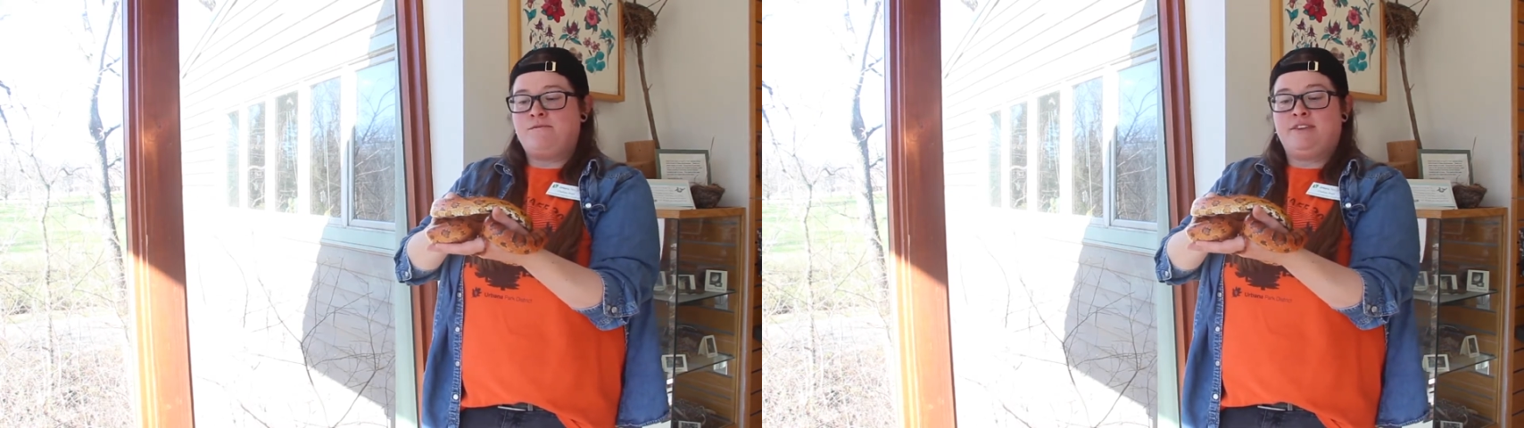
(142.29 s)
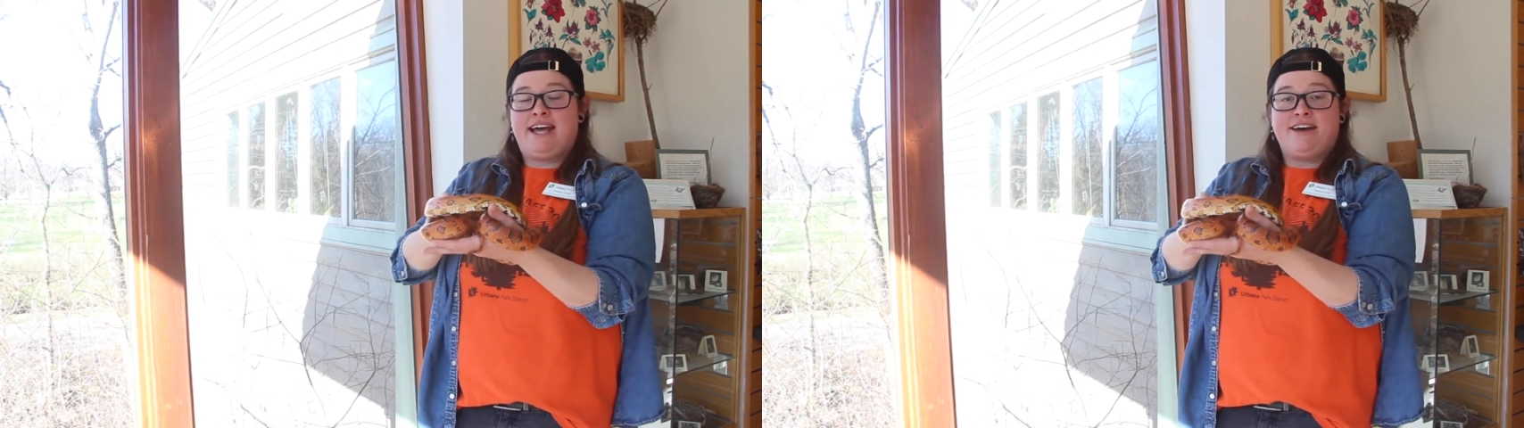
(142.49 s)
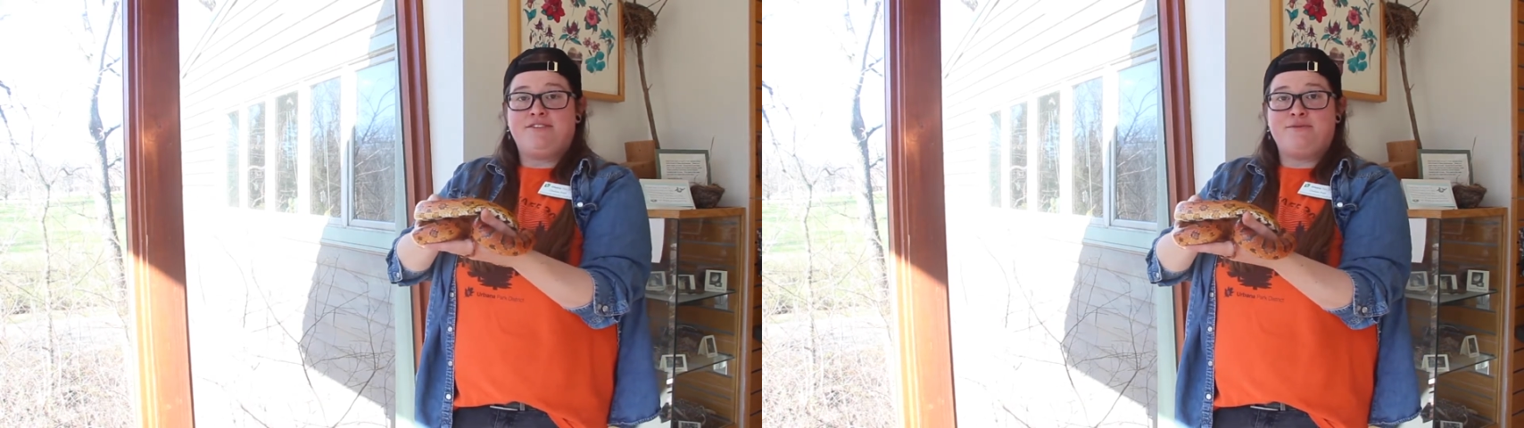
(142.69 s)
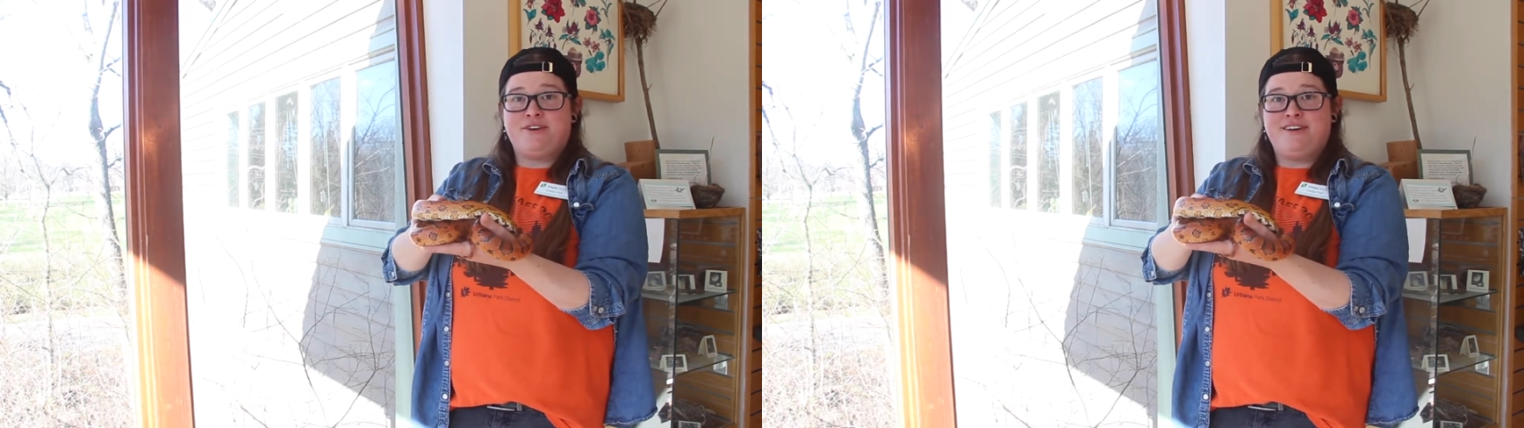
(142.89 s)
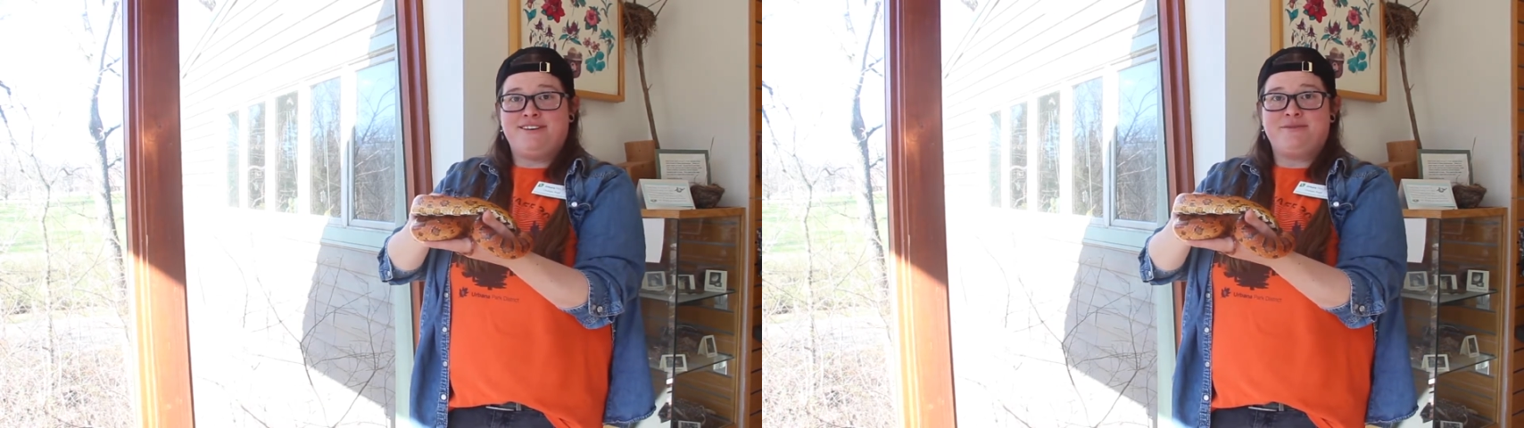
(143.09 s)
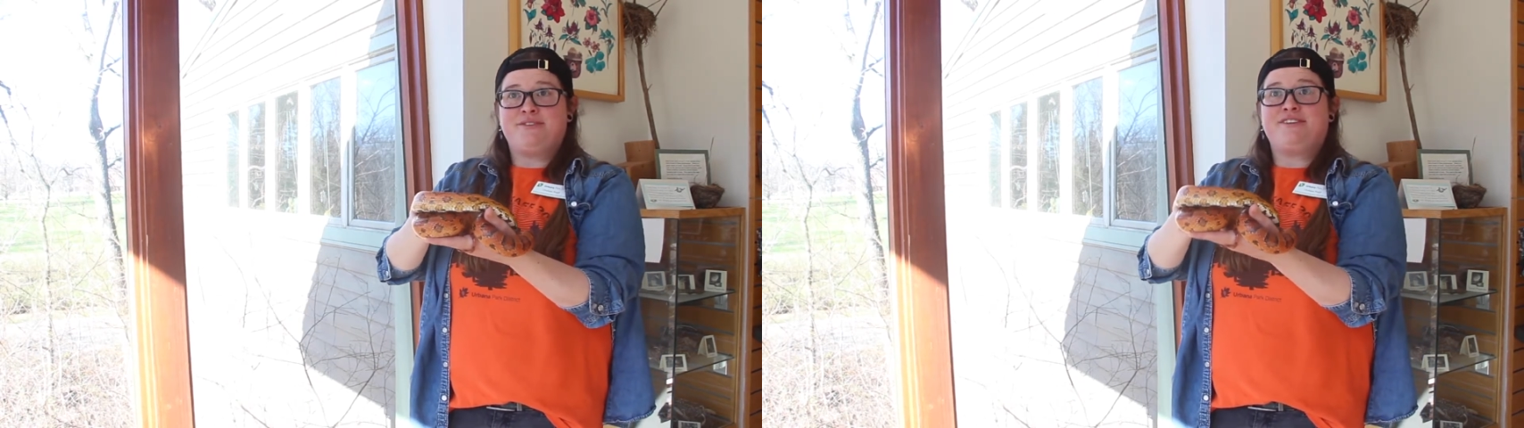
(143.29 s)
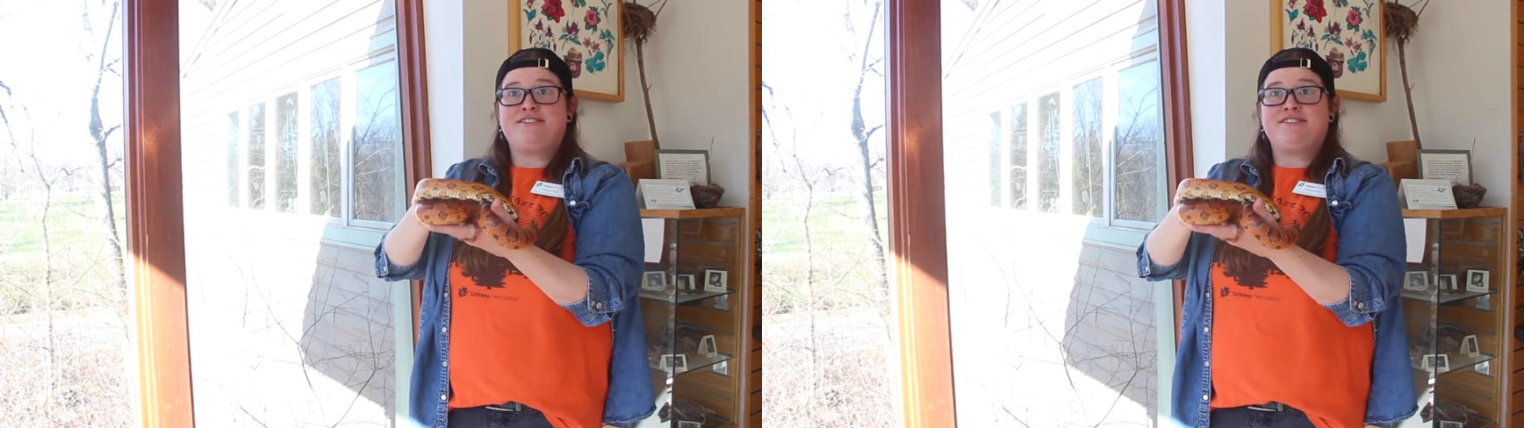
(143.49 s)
last week that was